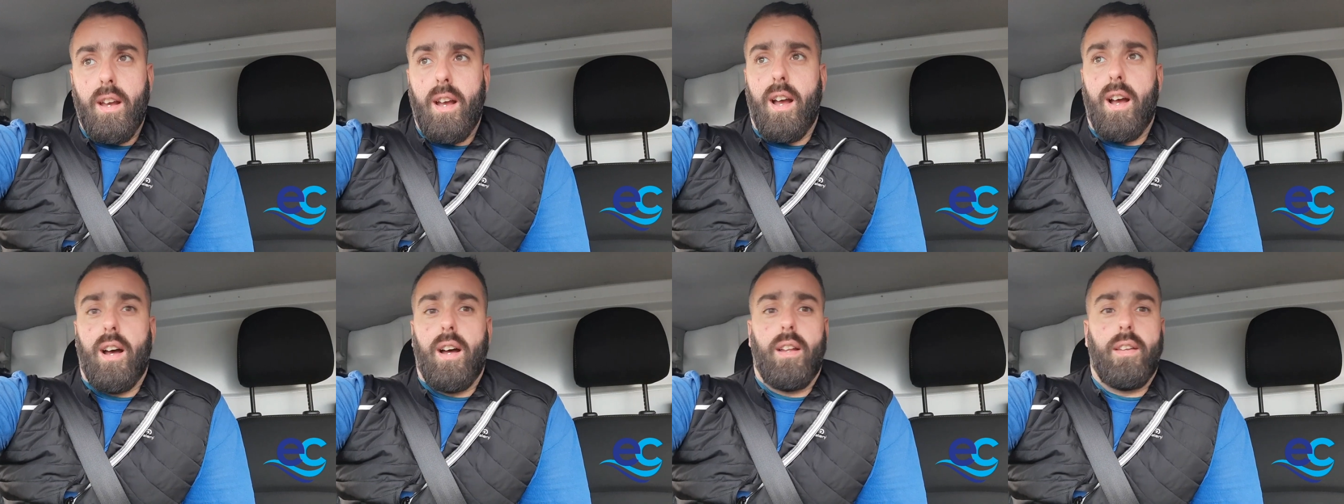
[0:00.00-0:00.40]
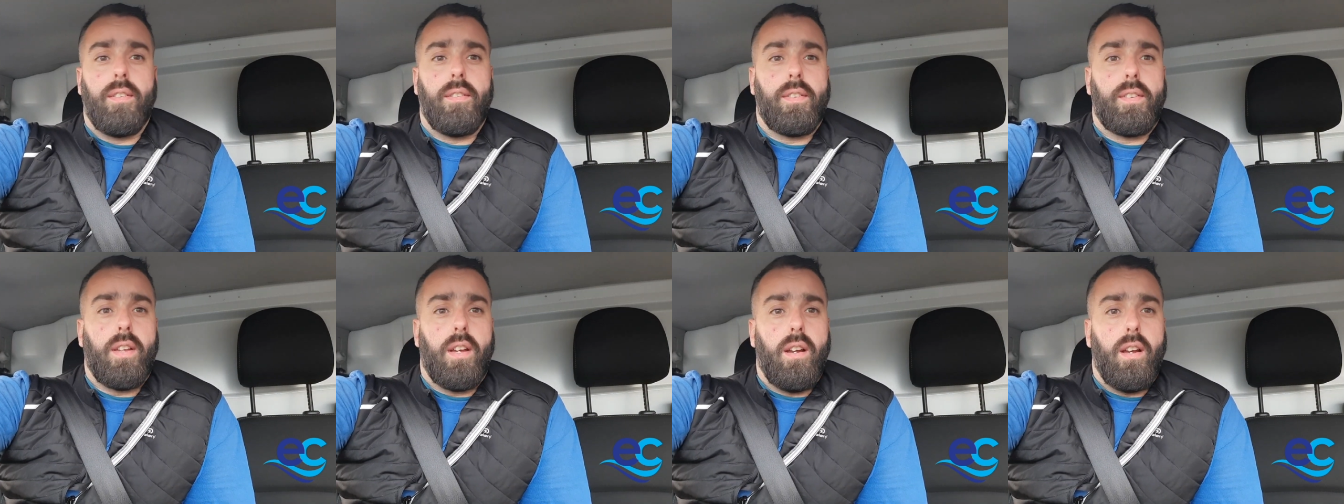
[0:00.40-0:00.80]

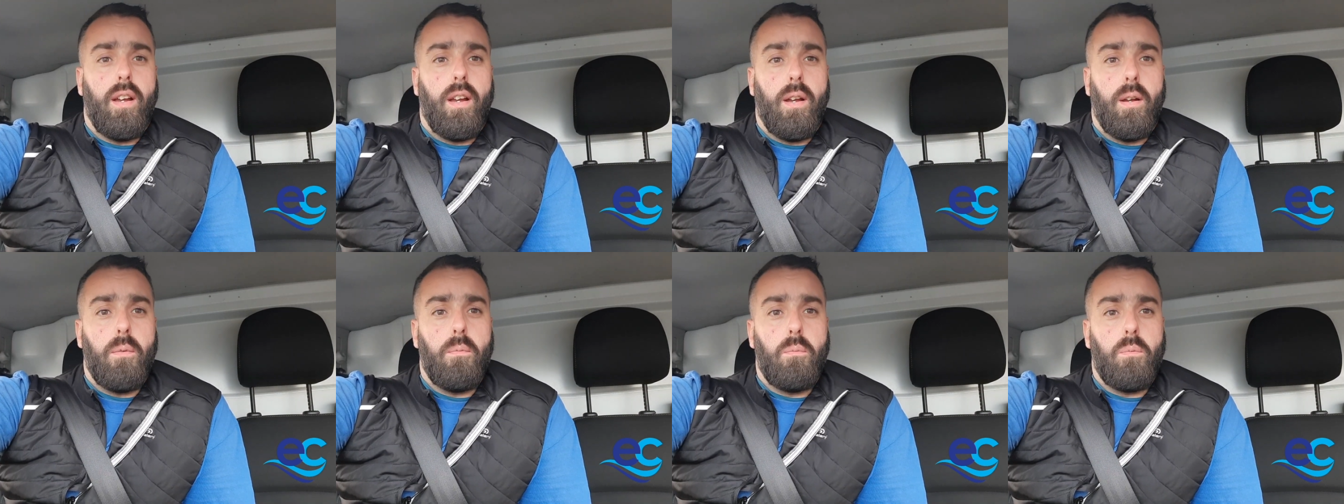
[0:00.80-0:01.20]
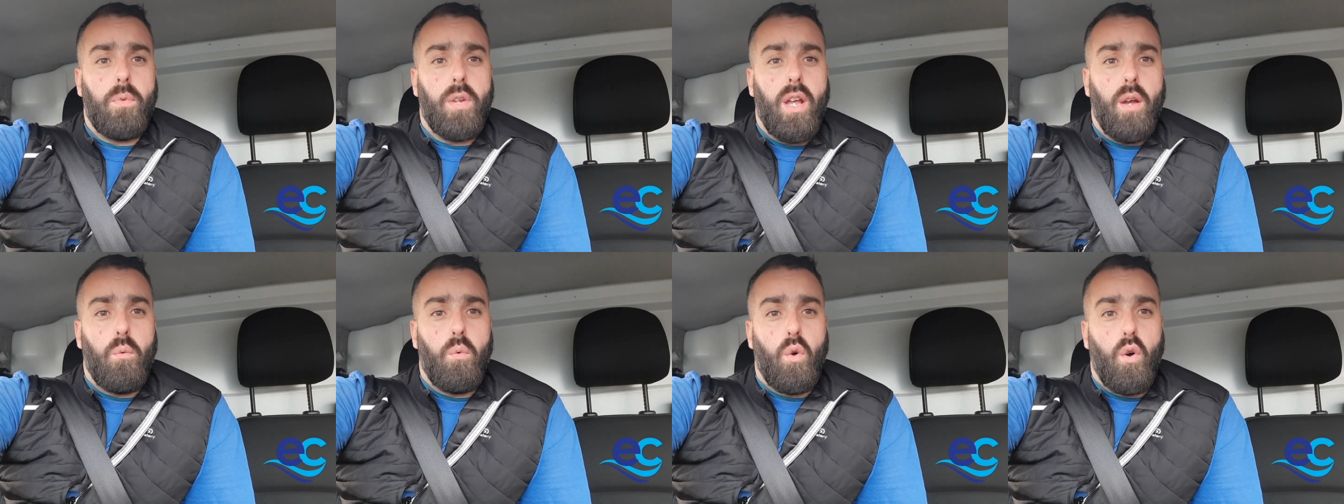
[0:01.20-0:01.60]
And
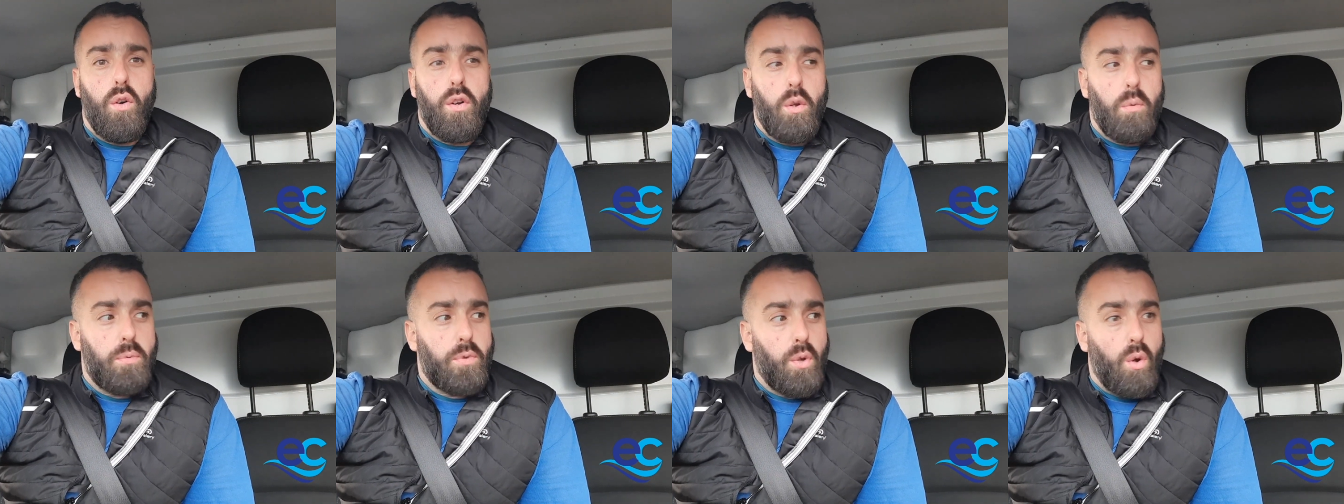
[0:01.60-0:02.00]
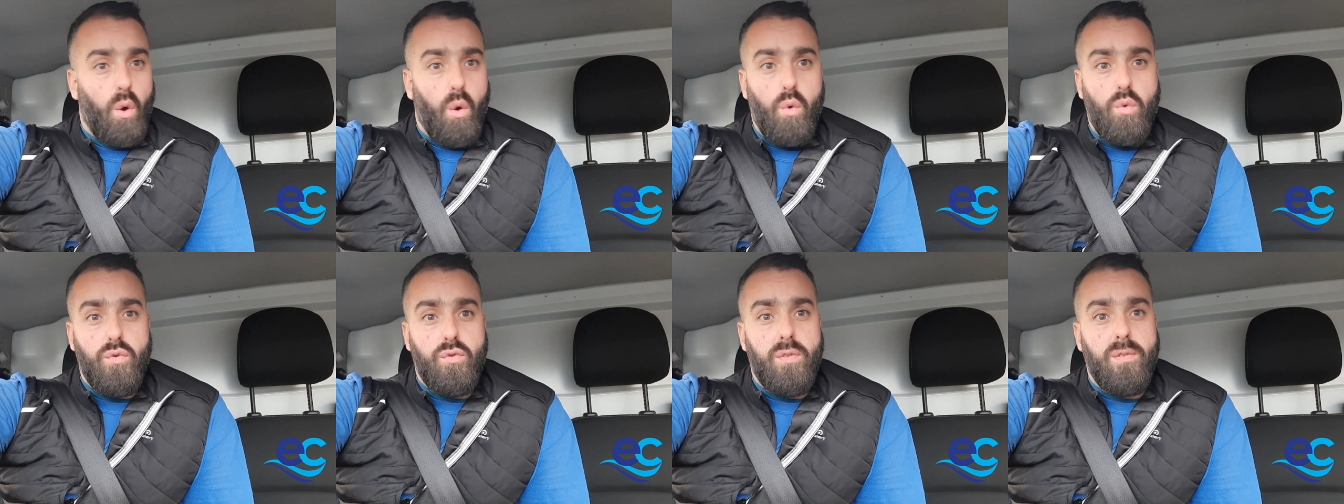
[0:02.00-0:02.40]
we're already up to
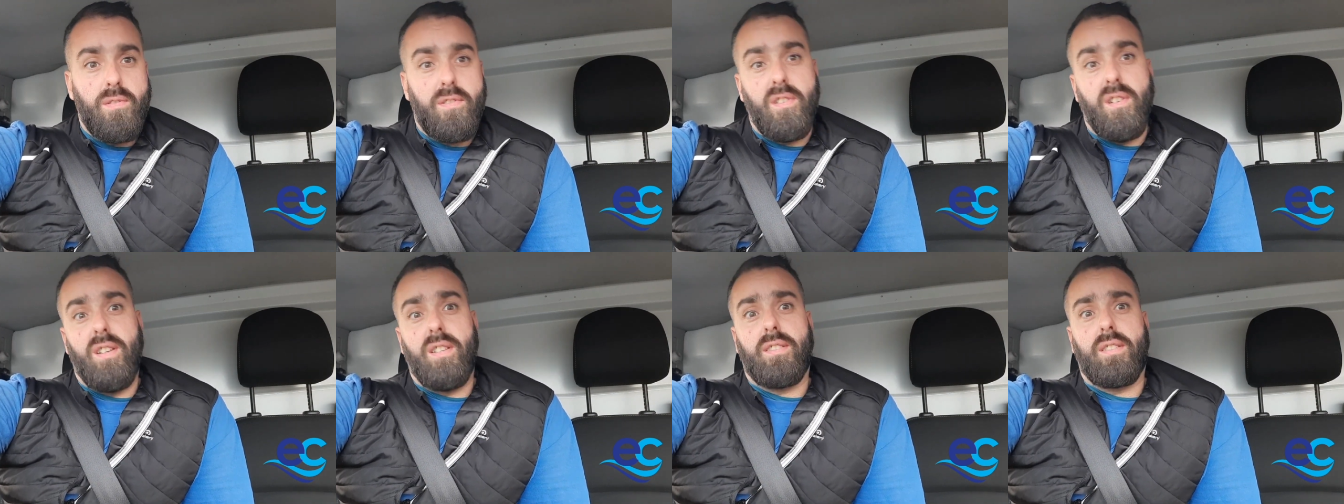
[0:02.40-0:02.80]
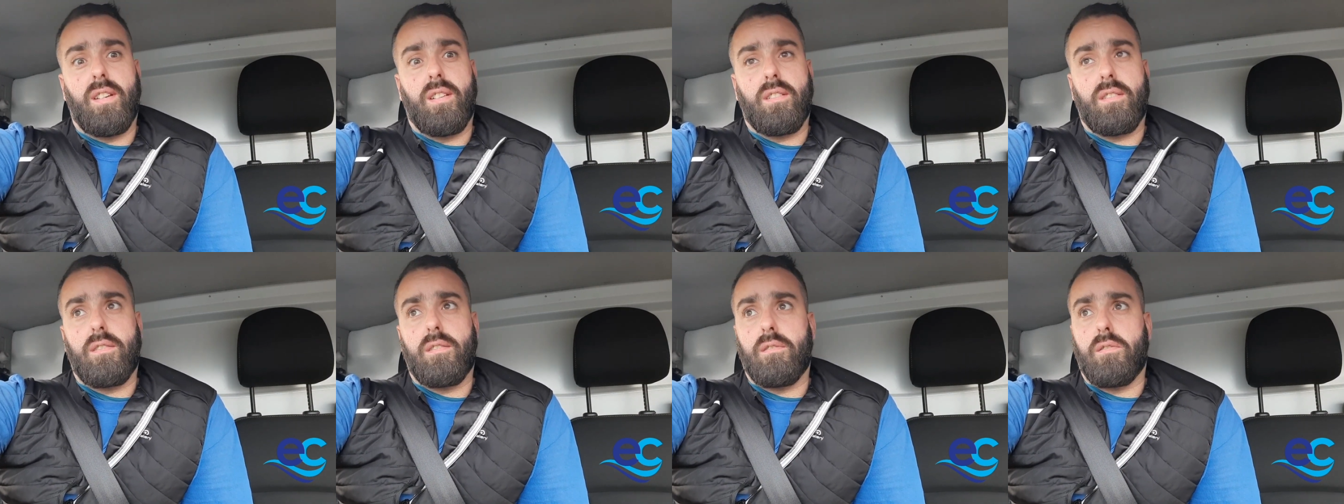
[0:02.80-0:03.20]

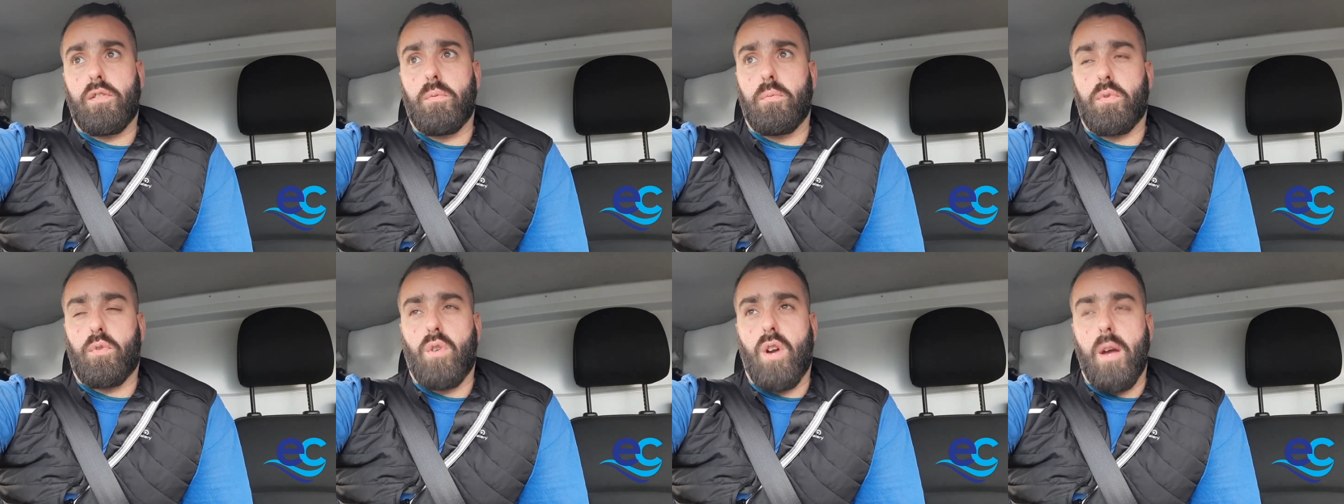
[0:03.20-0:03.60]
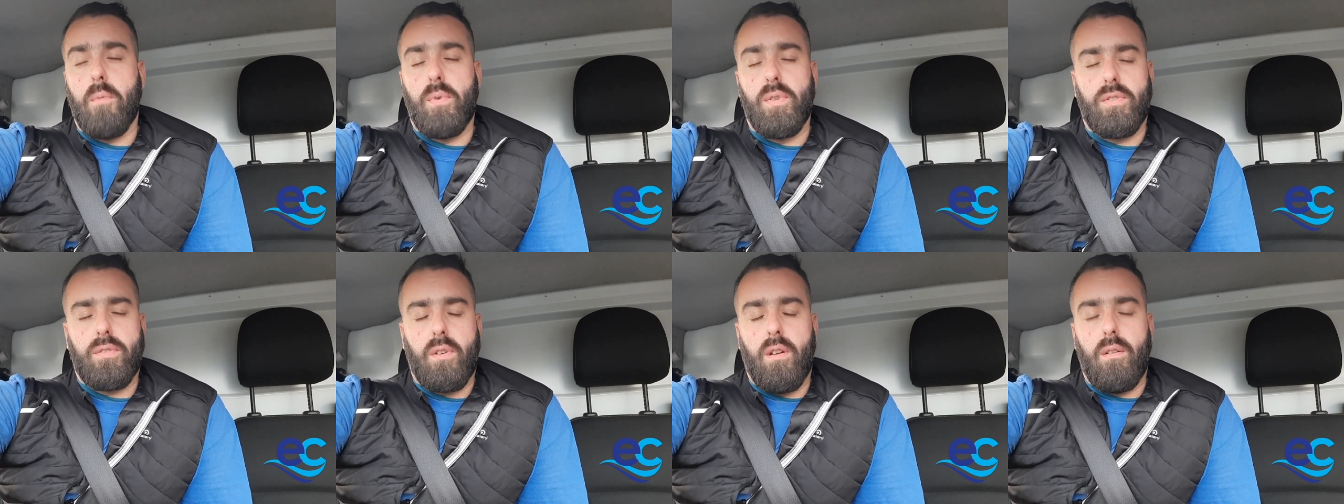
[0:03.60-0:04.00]
136
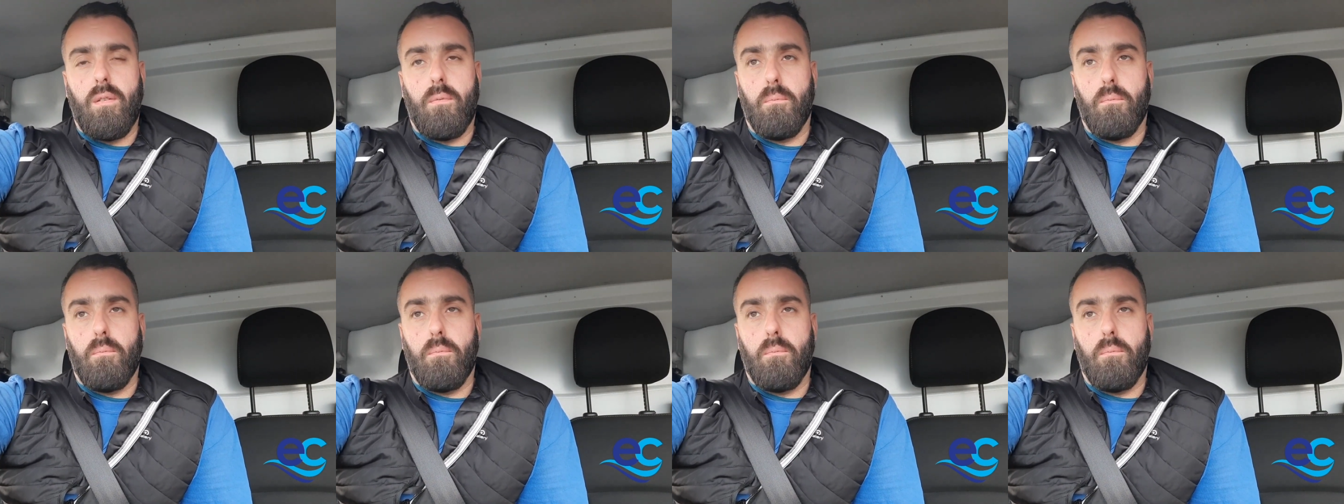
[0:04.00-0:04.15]
subscribers.